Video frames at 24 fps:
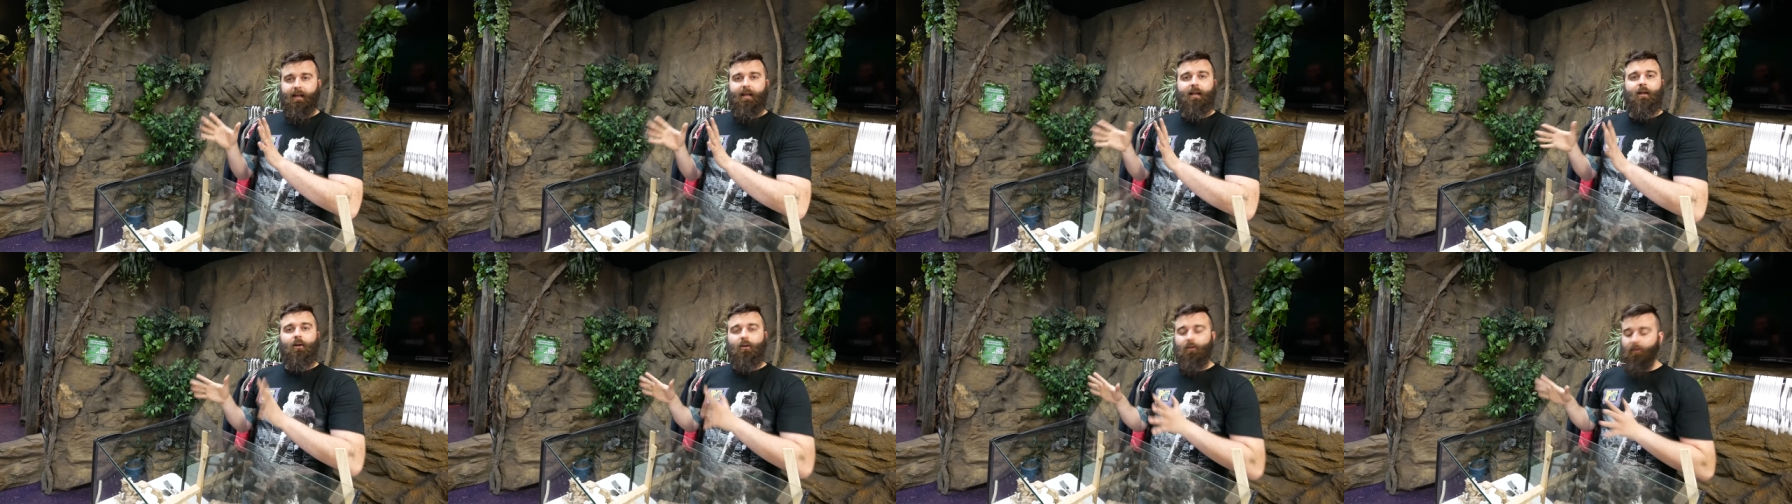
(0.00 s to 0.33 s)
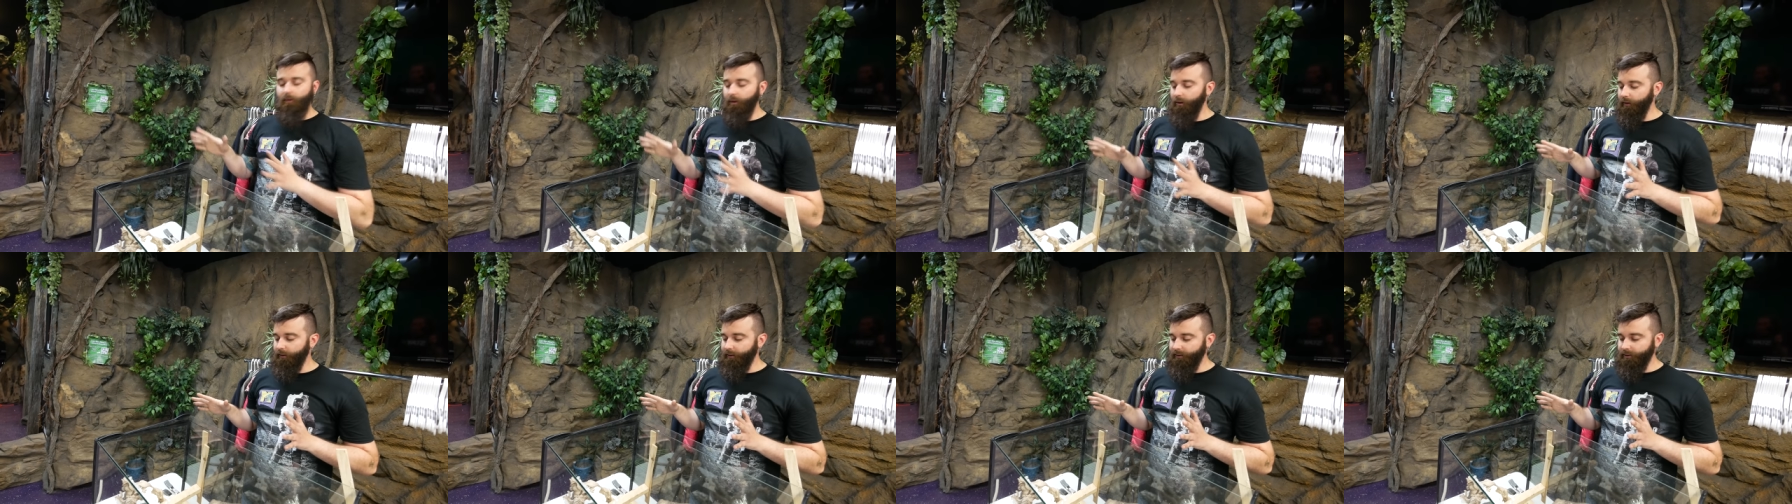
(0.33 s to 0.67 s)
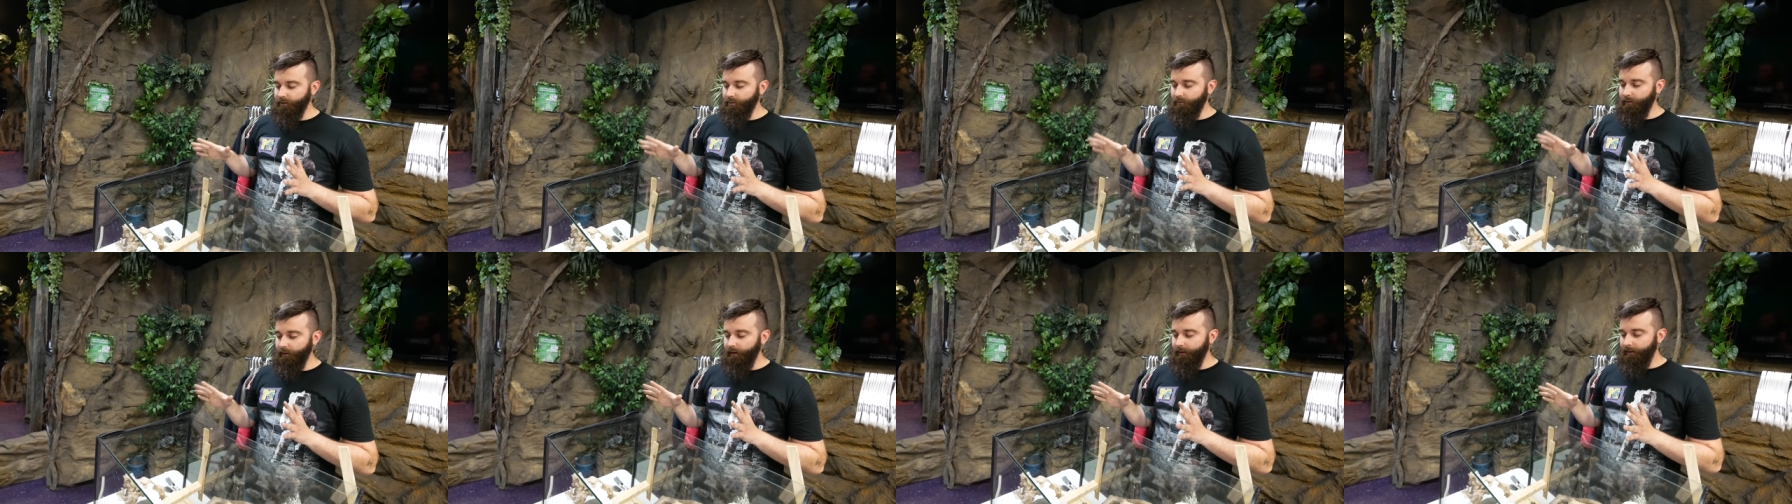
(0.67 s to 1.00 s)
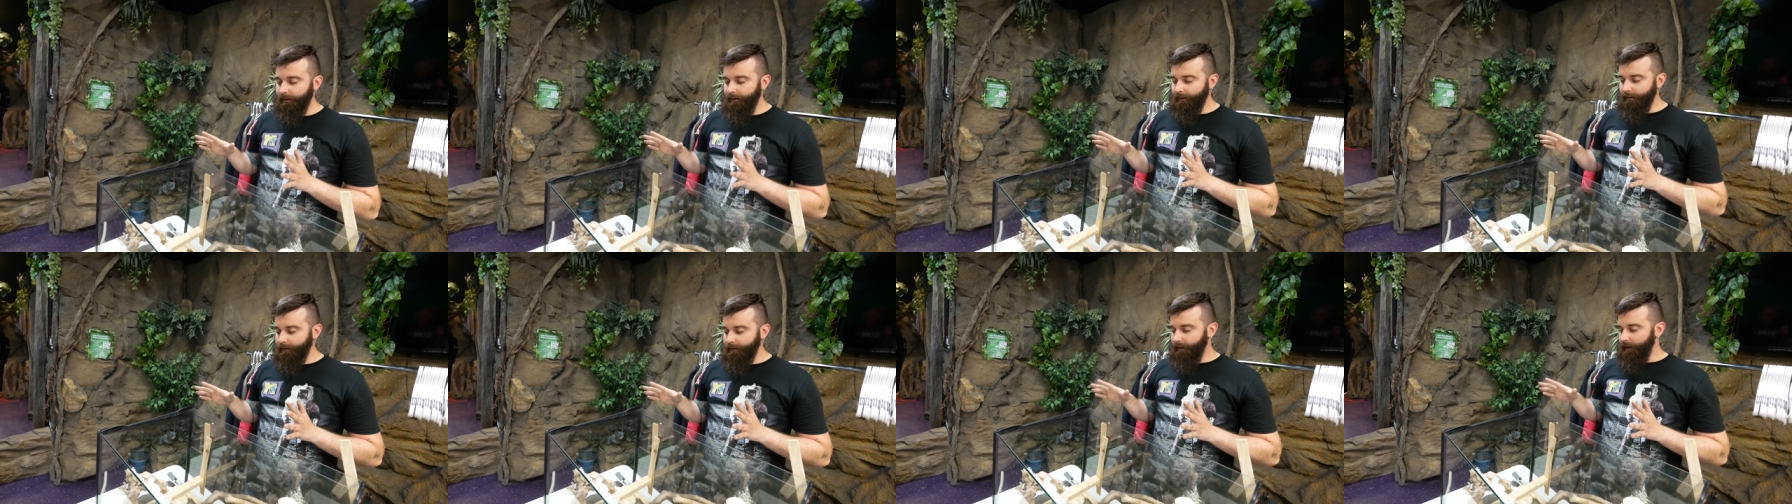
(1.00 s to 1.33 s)
of hill look to it.
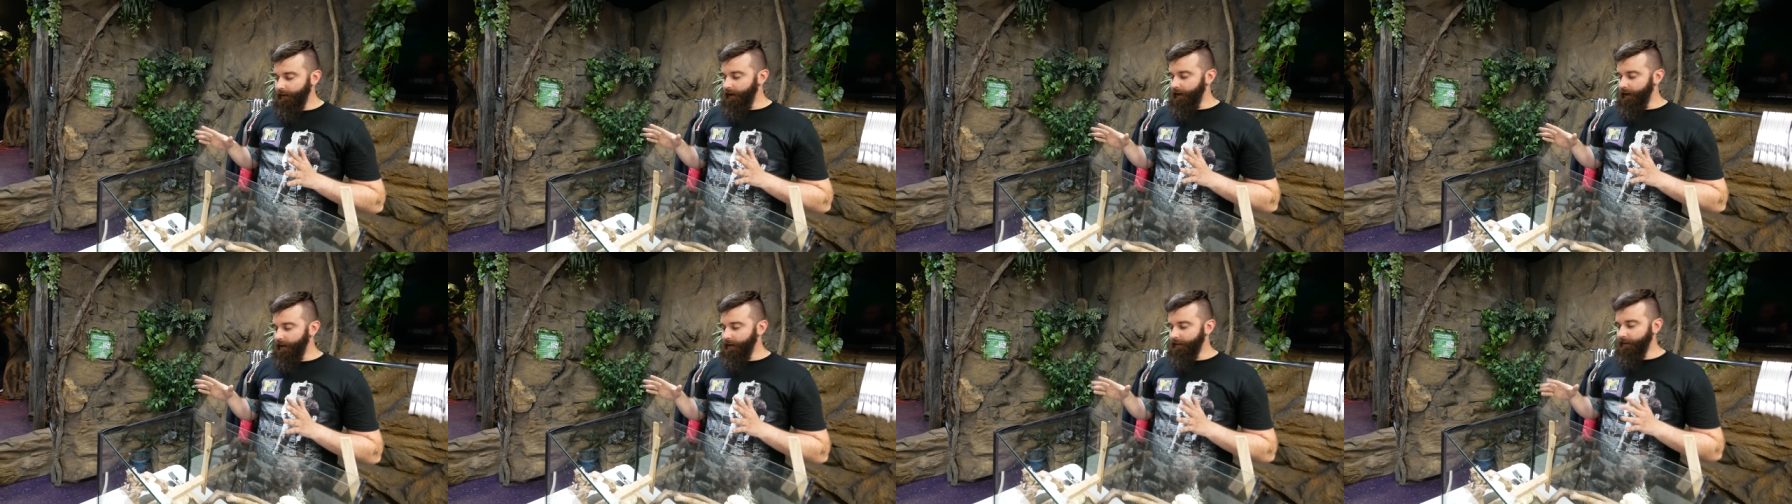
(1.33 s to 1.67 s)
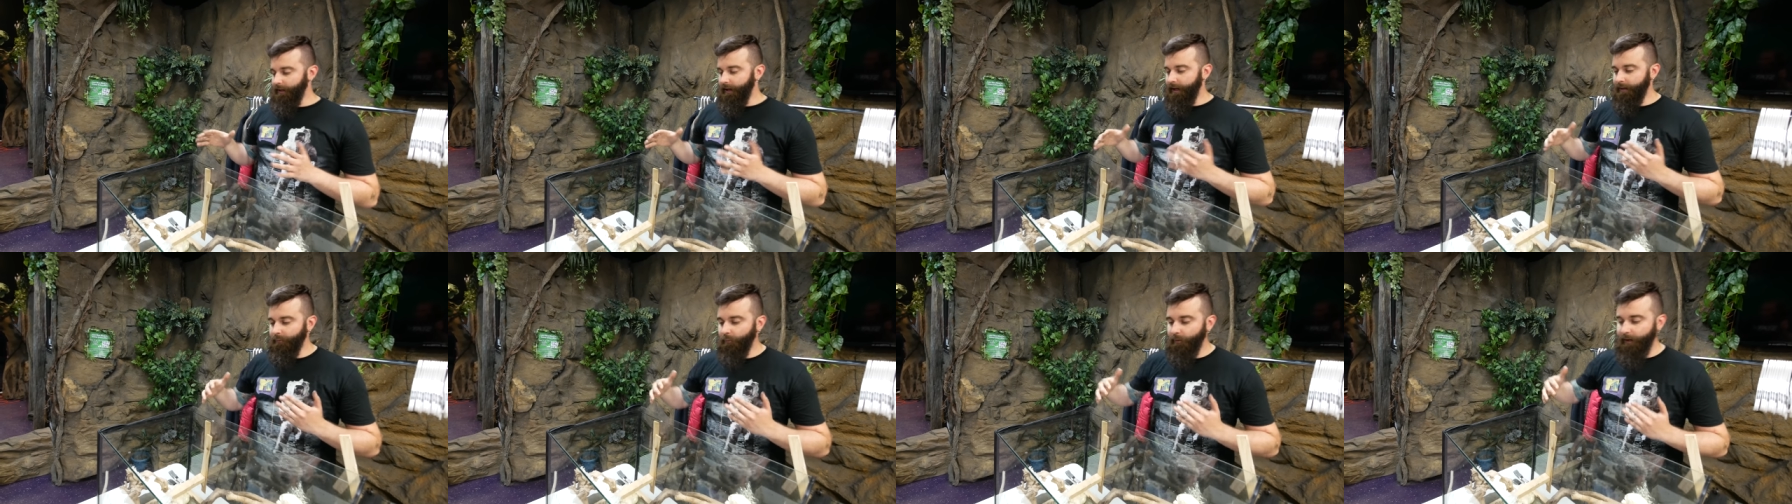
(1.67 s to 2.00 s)
And then